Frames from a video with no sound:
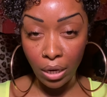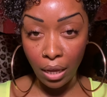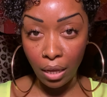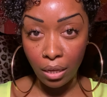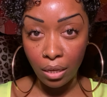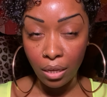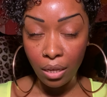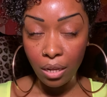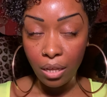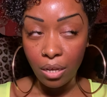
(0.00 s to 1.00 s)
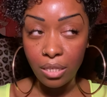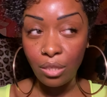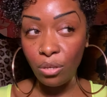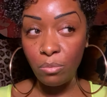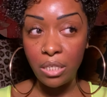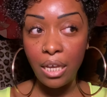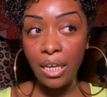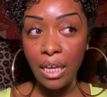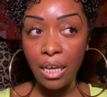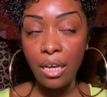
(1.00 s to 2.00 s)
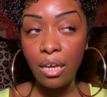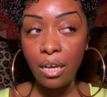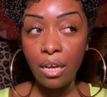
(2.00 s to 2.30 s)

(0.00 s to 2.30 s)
it because i thought it was icky